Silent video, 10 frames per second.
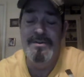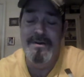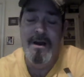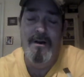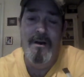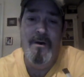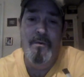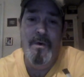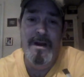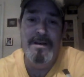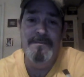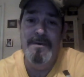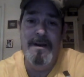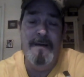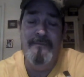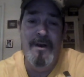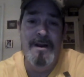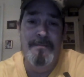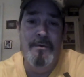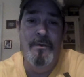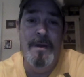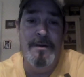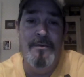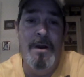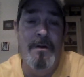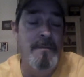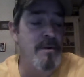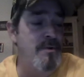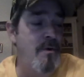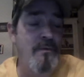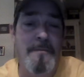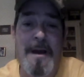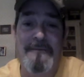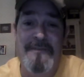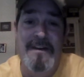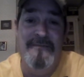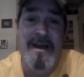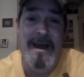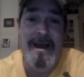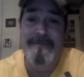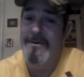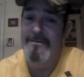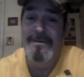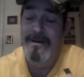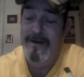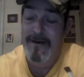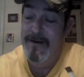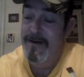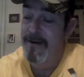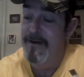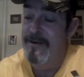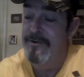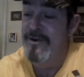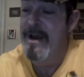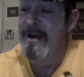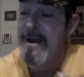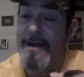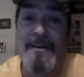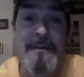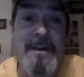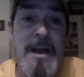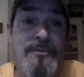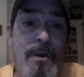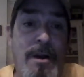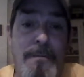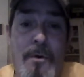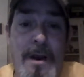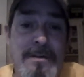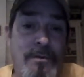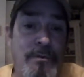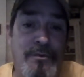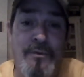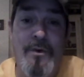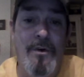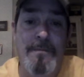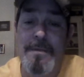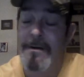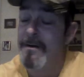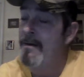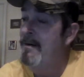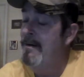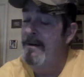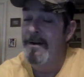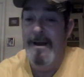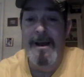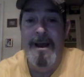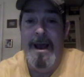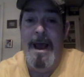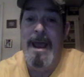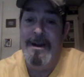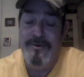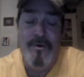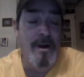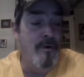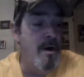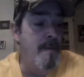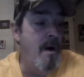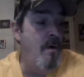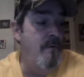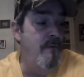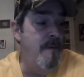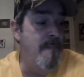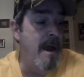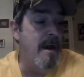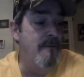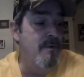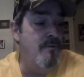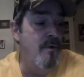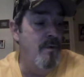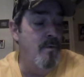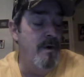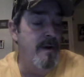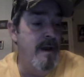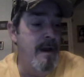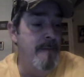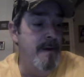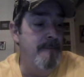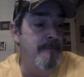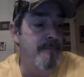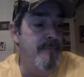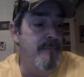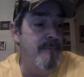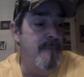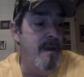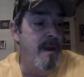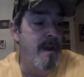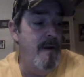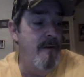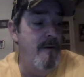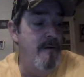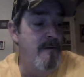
which is not a long ways, but I'm afraid to pull that trailer much over 55 because it'll get to jackknife, and I've got trailer brakes on the truck, but I had a trailer come off of the back of a truck one time, and